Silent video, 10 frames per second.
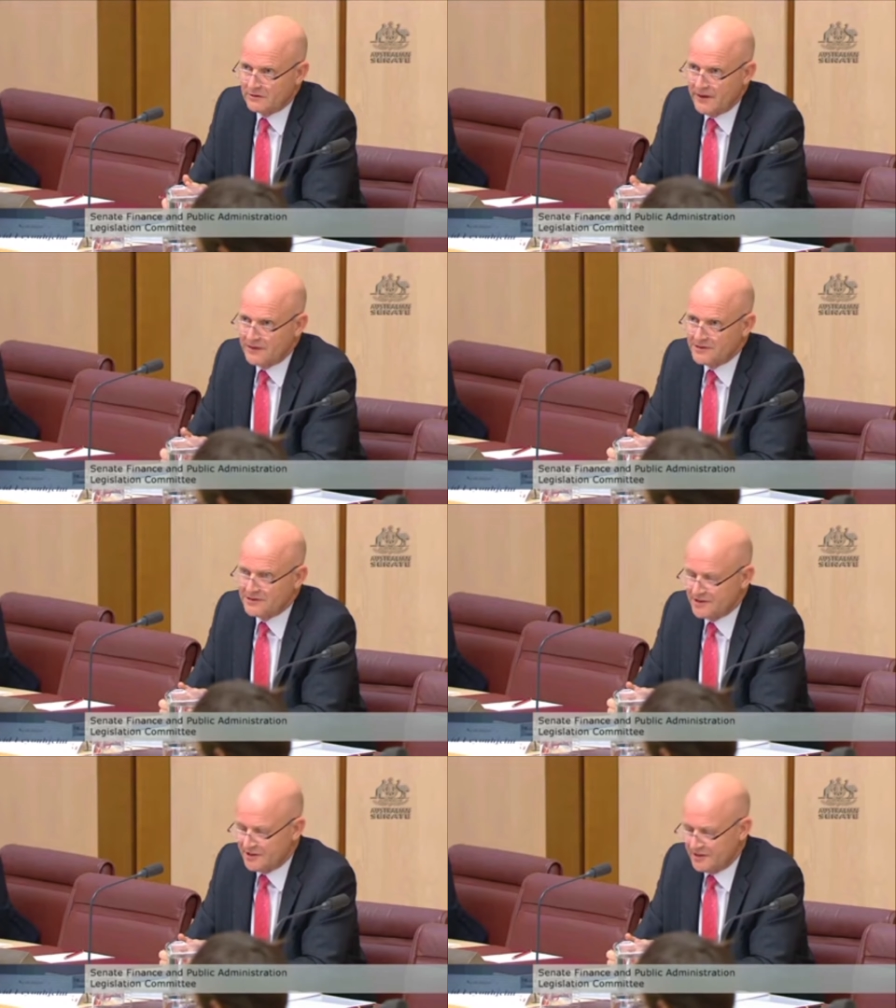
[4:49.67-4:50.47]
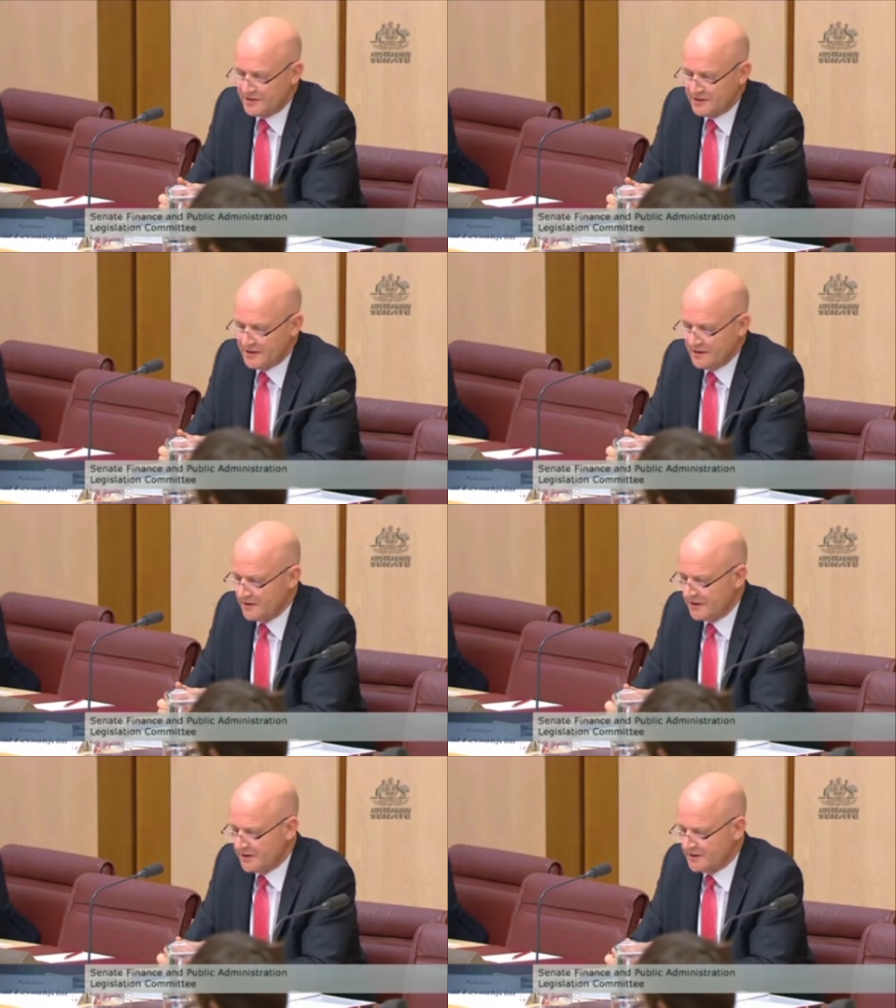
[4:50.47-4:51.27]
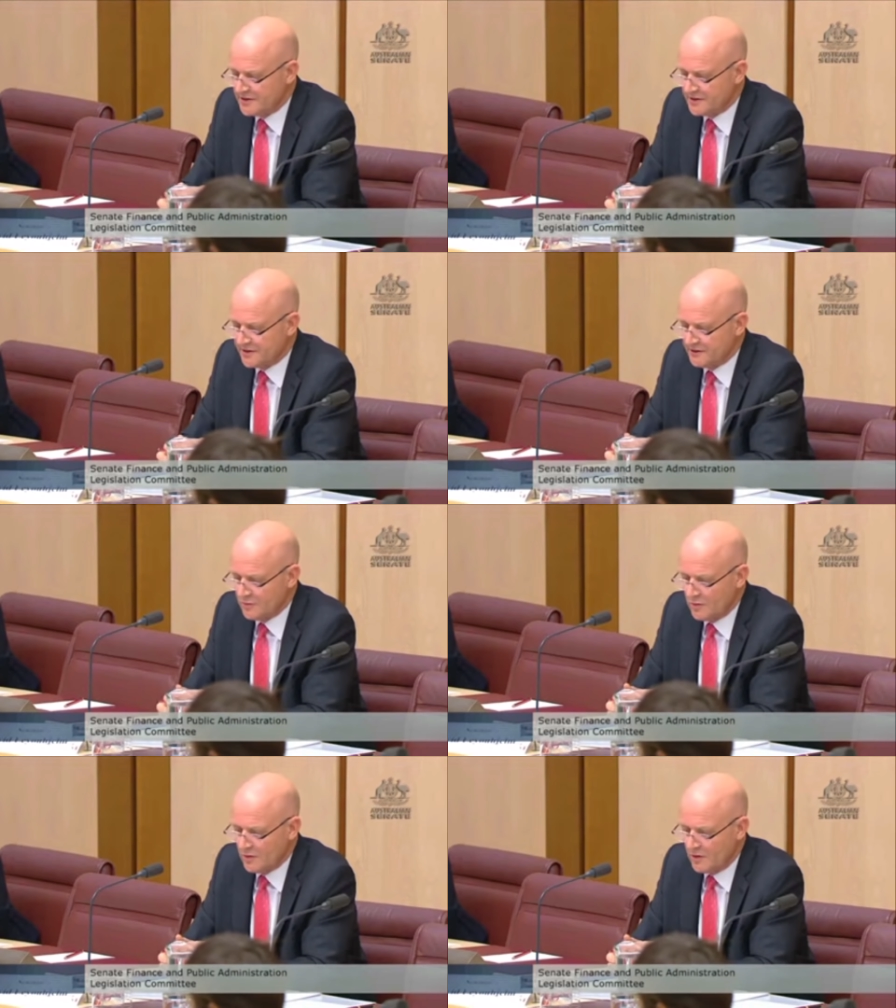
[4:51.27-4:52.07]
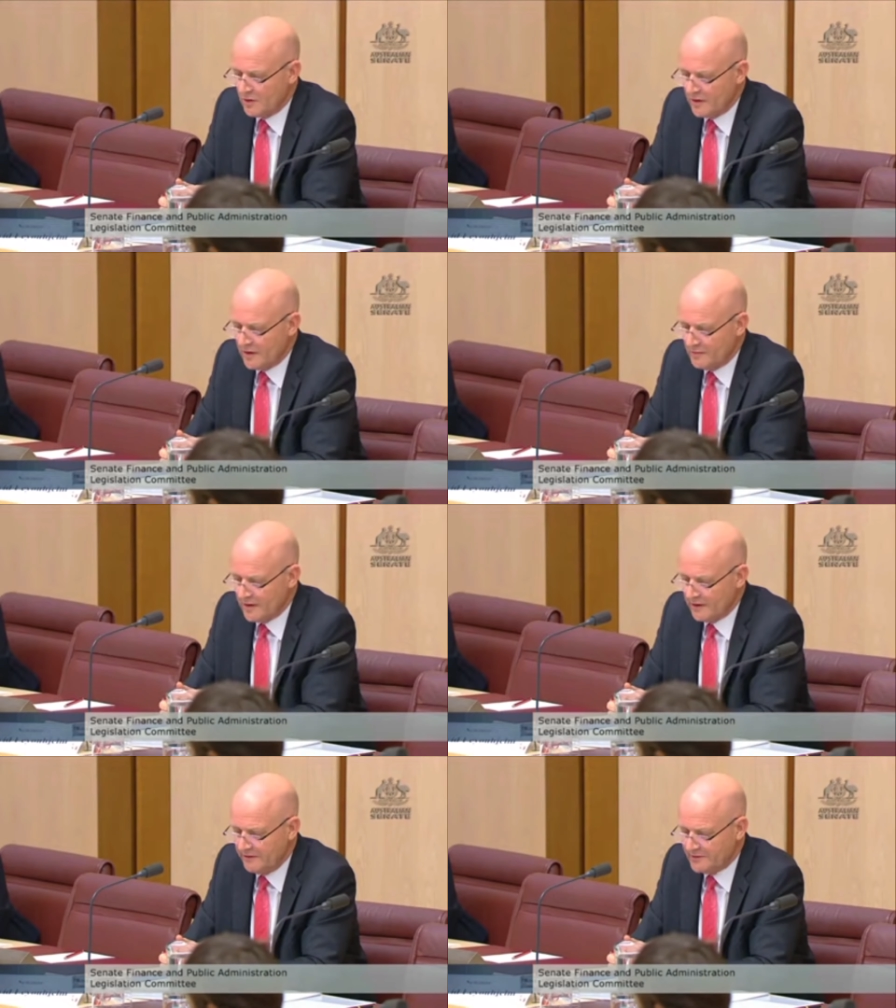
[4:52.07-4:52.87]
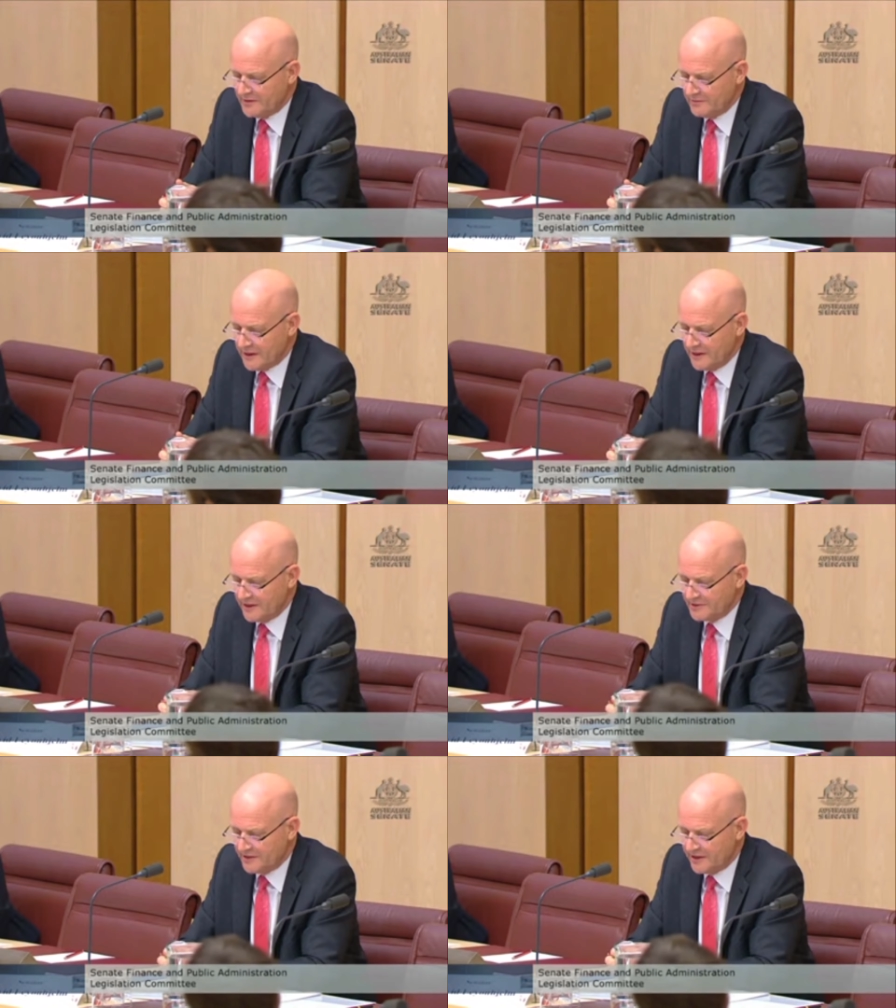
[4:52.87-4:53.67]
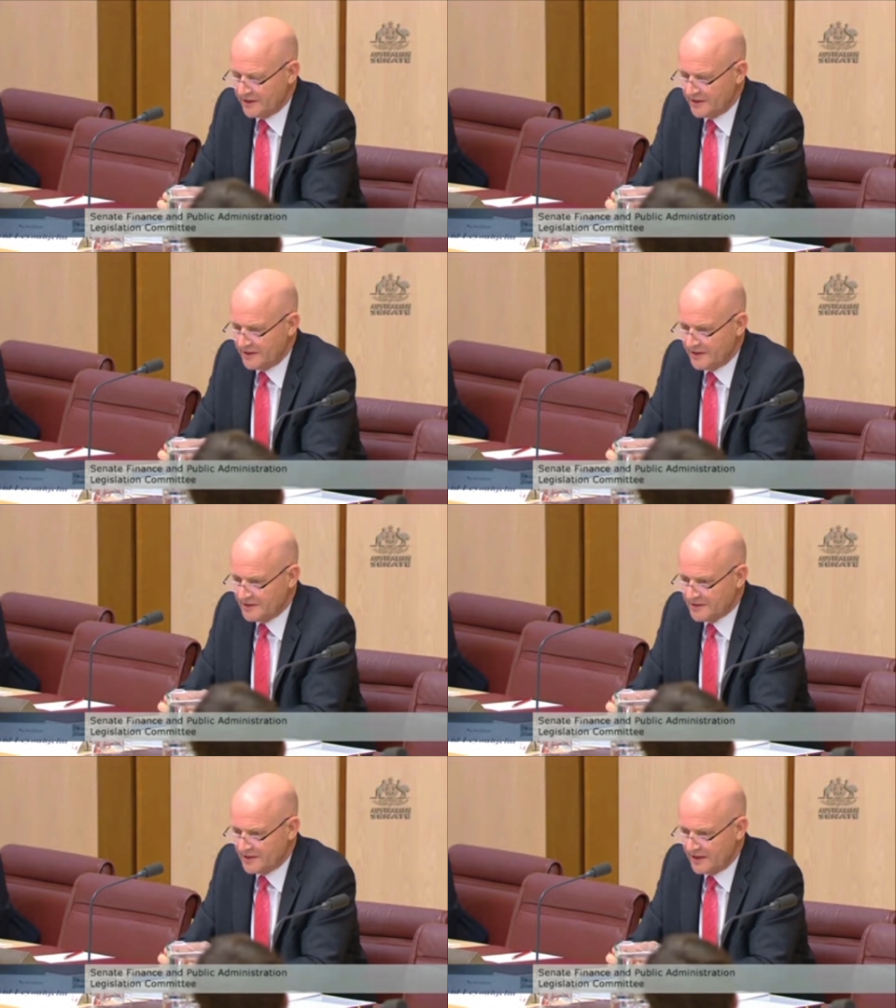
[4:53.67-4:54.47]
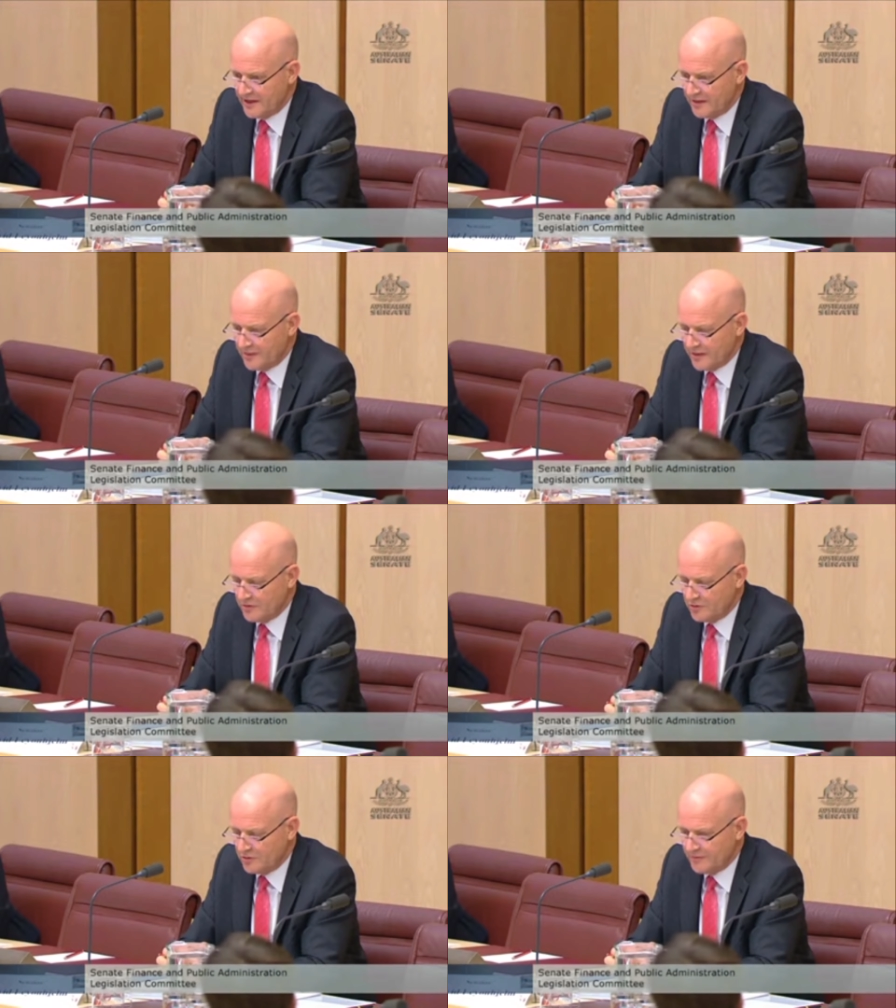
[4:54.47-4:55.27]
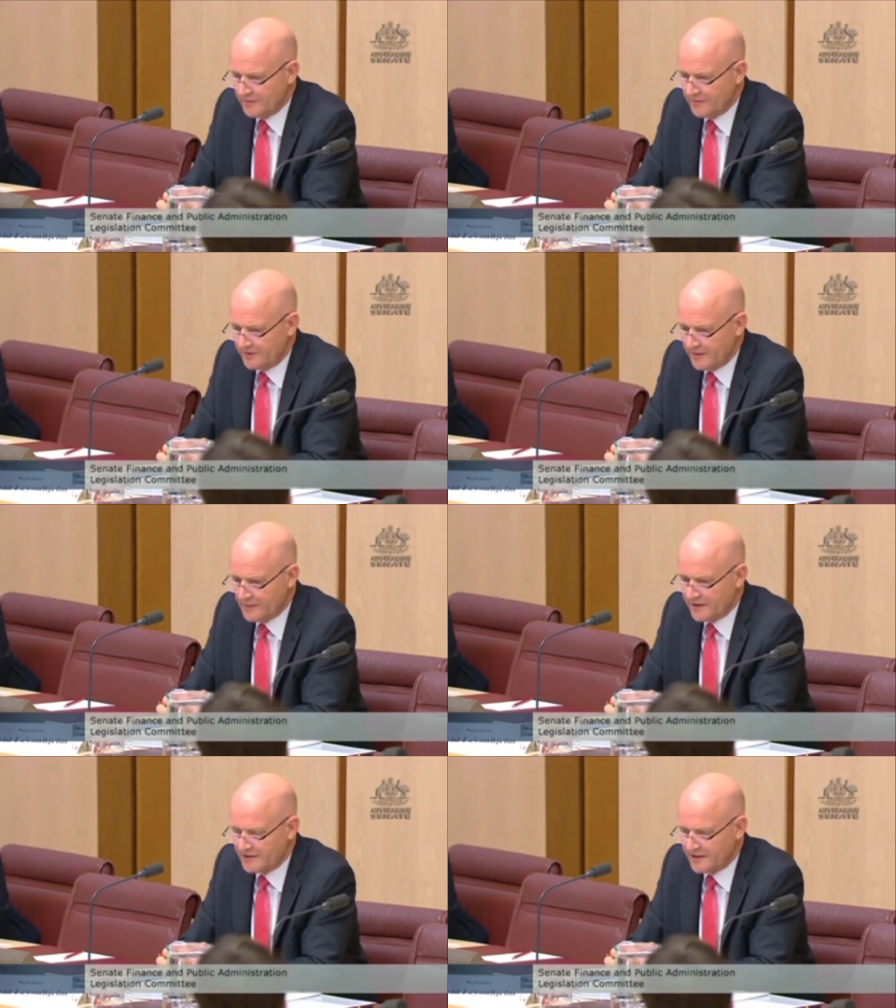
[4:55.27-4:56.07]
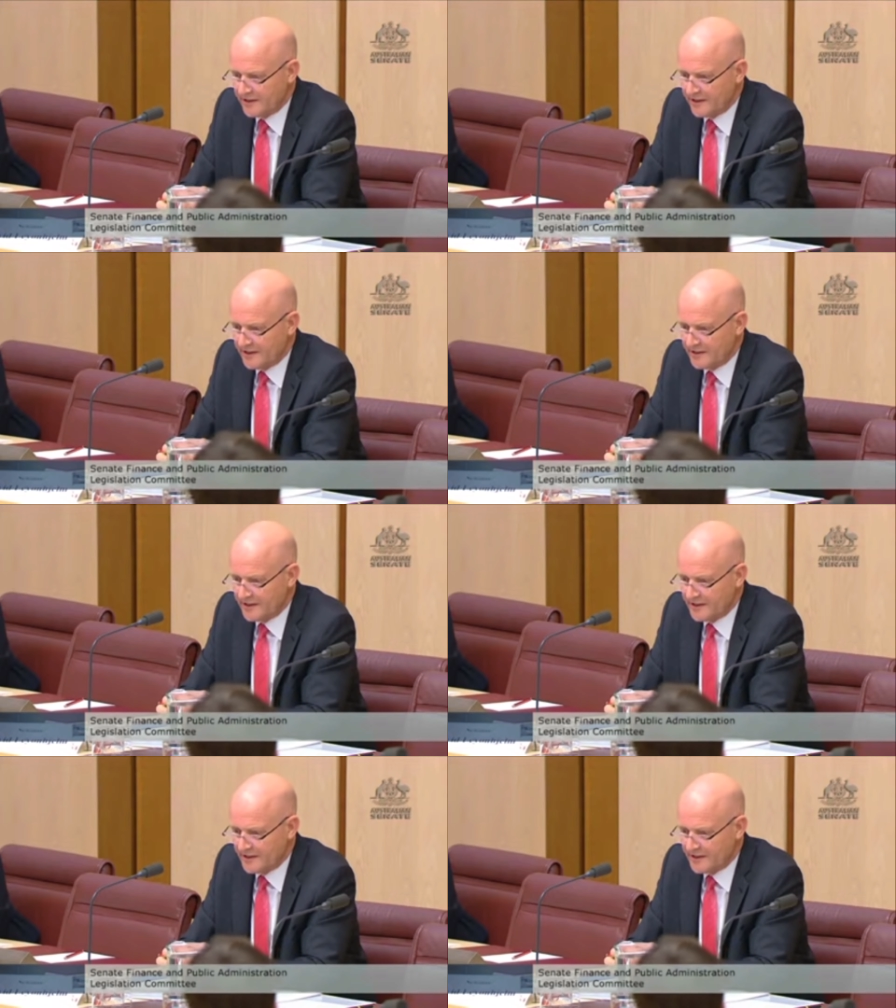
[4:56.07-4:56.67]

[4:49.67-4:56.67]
your agency is that if it's a male sitting at a desk, they're getting paid more than a female sitting at a